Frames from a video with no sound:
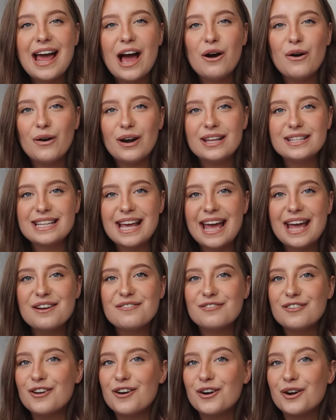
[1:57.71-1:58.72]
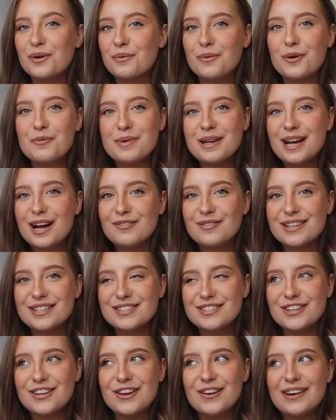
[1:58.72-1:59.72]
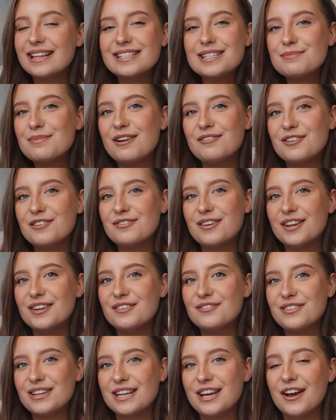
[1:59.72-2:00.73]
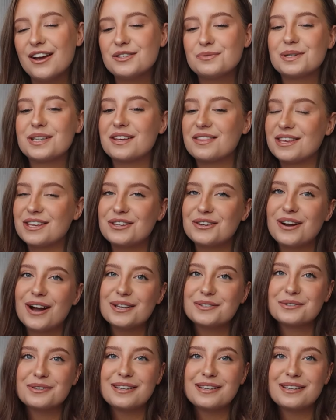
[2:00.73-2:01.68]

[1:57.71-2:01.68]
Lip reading: A holiday vlog will be coming soon and some other fun videos which I think you guys